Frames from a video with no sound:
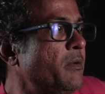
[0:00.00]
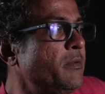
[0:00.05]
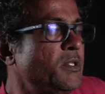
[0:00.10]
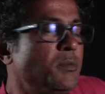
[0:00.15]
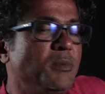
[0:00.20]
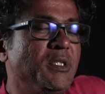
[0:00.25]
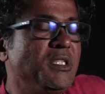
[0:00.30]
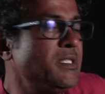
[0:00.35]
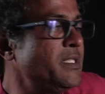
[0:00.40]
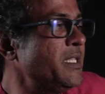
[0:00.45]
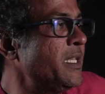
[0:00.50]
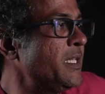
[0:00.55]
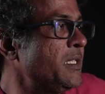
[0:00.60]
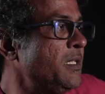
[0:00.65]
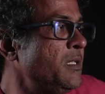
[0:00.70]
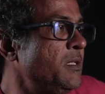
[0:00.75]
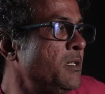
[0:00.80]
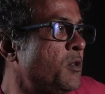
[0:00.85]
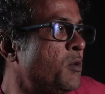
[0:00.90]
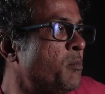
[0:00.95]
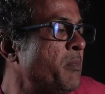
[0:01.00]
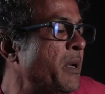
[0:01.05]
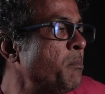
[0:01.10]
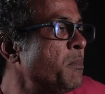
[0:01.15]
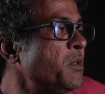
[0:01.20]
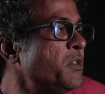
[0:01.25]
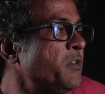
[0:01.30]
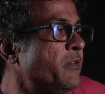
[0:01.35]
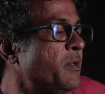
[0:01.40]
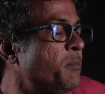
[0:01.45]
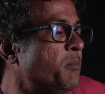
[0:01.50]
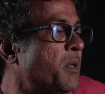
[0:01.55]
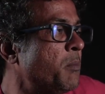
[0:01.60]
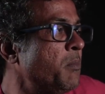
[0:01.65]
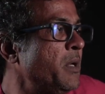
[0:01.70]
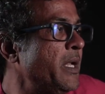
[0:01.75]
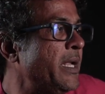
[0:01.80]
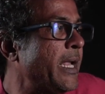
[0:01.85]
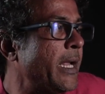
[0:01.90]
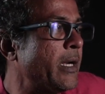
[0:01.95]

which means that members of the public